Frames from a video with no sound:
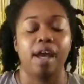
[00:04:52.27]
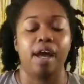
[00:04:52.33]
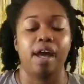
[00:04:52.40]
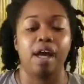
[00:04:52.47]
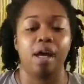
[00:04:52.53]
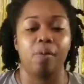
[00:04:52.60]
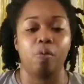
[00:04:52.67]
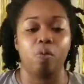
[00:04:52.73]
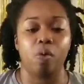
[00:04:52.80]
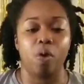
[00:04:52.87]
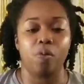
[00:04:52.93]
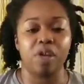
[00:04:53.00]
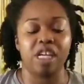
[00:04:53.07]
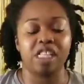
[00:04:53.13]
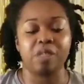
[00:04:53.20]

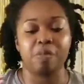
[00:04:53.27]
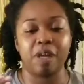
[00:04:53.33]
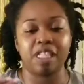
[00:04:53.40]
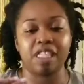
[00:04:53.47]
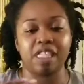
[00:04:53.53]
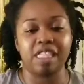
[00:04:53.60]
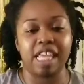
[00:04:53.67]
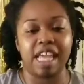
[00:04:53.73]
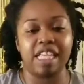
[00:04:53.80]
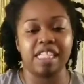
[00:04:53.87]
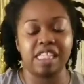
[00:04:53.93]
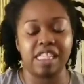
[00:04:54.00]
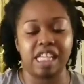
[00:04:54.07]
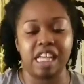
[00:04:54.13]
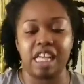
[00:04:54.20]
What we expect to
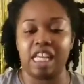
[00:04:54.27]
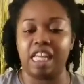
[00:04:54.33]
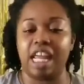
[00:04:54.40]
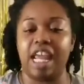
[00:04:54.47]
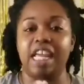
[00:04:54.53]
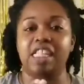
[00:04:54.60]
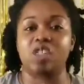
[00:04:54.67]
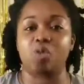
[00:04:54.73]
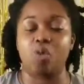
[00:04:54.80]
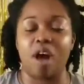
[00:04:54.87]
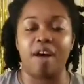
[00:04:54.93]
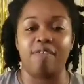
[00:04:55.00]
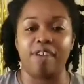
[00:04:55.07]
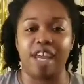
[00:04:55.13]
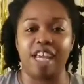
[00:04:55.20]
taste in a
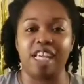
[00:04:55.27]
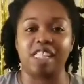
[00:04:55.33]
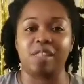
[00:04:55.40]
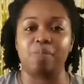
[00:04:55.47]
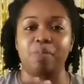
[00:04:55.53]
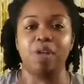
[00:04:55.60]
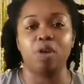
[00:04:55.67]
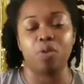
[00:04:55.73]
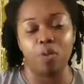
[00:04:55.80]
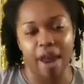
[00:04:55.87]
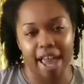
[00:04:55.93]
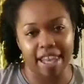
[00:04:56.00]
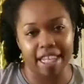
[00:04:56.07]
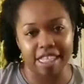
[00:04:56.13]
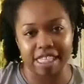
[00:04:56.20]
Soave is
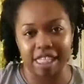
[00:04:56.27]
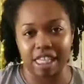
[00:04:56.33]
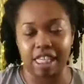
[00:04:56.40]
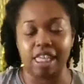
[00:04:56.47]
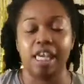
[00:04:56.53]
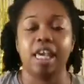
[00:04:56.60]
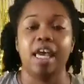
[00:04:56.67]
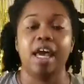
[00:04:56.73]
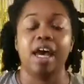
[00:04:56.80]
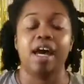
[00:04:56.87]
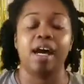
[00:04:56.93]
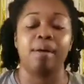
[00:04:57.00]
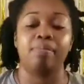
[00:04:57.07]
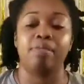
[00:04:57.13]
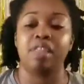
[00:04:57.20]
minerality.
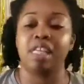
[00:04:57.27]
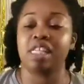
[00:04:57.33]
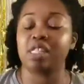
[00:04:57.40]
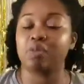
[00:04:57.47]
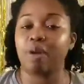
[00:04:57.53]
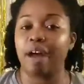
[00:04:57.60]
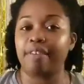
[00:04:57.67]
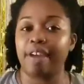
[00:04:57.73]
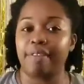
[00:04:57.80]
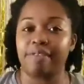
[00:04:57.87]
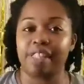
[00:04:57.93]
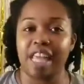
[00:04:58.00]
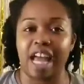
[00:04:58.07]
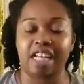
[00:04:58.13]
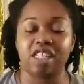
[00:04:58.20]
This Soave
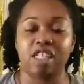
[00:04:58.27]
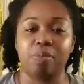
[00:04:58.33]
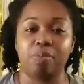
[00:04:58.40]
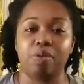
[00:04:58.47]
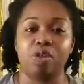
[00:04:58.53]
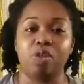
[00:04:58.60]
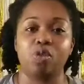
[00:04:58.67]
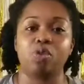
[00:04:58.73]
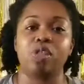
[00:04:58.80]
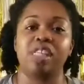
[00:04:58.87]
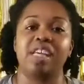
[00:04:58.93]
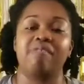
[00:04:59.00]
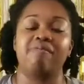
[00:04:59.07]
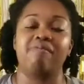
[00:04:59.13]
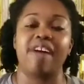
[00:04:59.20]
was actually produced
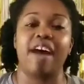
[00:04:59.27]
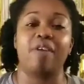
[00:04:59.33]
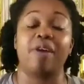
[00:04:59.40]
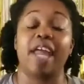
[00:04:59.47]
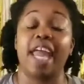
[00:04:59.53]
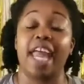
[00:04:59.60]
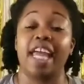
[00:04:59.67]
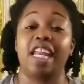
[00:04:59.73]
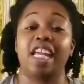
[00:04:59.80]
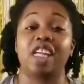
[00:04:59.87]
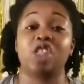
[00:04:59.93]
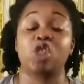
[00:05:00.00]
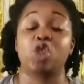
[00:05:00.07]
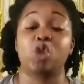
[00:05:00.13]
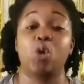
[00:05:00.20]
in
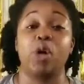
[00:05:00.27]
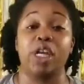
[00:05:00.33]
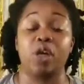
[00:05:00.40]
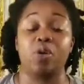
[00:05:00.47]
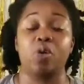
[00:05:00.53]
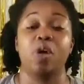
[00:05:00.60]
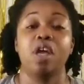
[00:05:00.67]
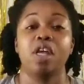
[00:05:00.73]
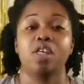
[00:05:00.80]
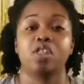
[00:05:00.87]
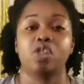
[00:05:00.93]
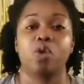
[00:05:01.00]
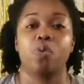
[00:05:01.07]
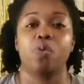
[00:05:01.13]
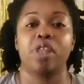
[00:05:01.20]
volcanic soil.
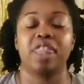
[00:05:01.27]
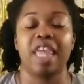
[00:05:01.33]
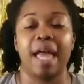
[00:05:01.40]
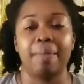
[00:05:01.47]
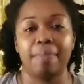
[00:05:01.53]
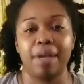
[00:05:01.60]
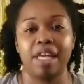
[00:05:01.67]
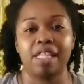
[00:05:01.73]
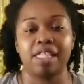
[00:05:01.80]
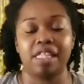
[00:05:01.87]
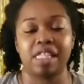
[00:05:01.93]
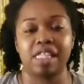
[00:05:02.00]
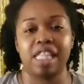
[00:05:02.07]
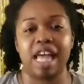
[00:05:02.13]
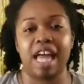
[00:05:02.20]
So what that means
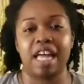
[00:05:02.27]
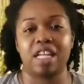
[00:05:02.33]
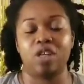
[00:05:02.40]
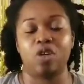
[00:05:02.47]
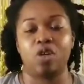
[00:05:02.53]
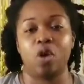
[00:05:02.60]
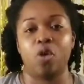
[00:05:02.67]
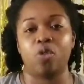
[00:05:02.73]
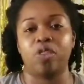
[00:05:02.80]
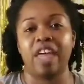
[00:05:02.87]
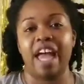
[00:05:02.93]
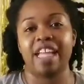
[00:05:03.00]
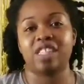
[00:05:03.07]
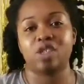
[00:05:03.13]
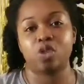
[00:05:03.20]
is that, you know,
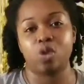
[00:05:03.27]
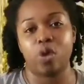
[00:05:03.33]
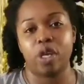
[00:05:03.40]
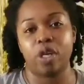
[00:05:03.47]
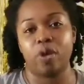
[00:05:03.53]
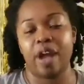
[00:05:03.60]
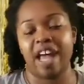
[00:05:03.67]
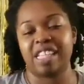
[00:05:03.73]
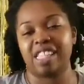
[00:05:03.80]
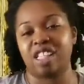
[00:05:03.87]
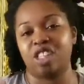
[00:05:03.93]
that soil has